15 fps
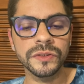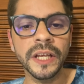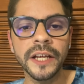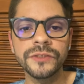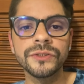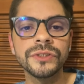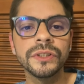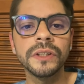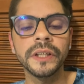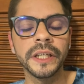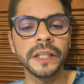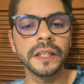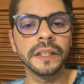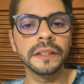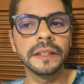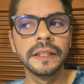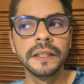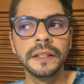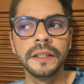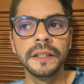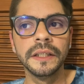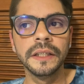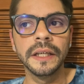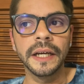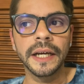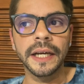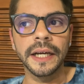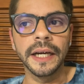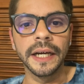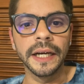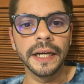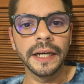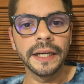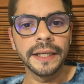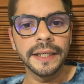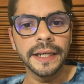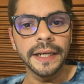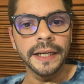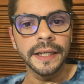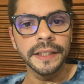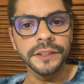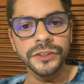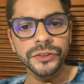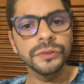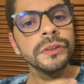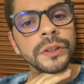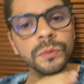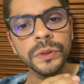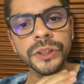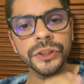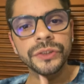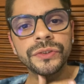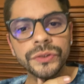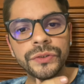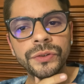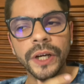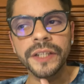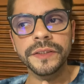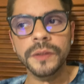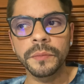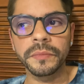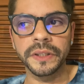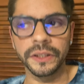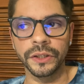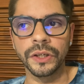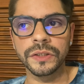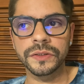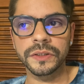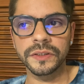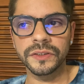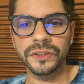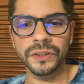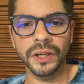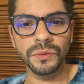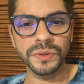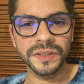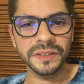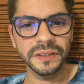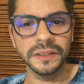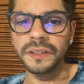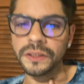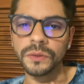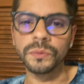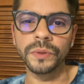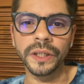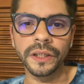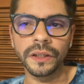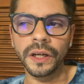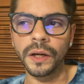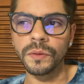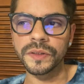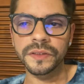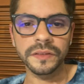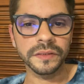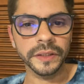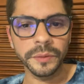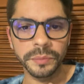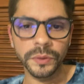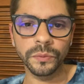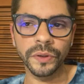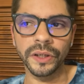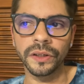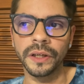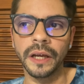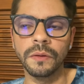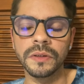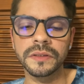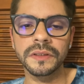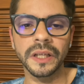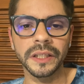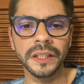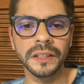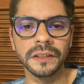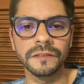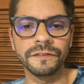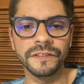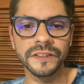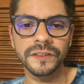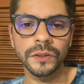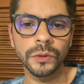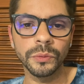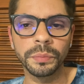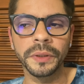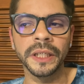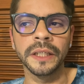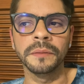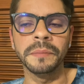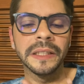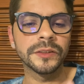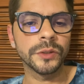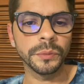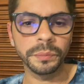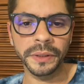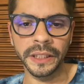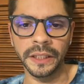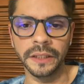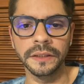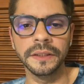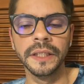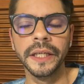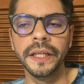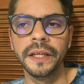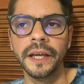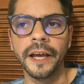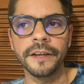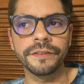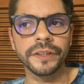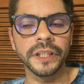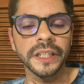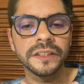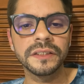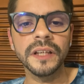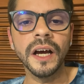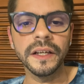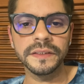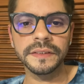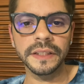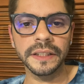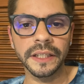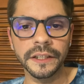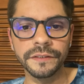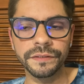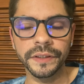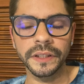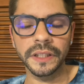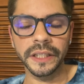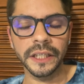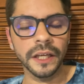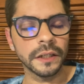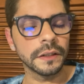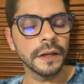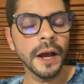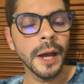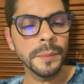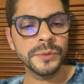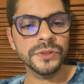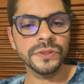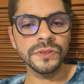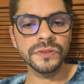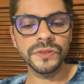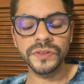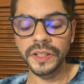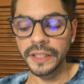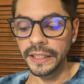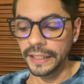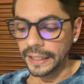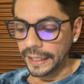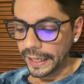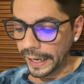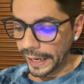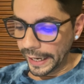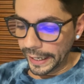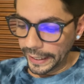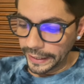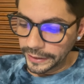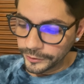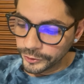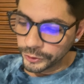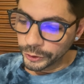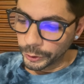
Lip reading: natural. And I just really wanted to try something else, because, I wasn't eating well. I wasn't sleeping well. I was like in physical pain, mental pain. I felt exhausted. I felt like out of options. And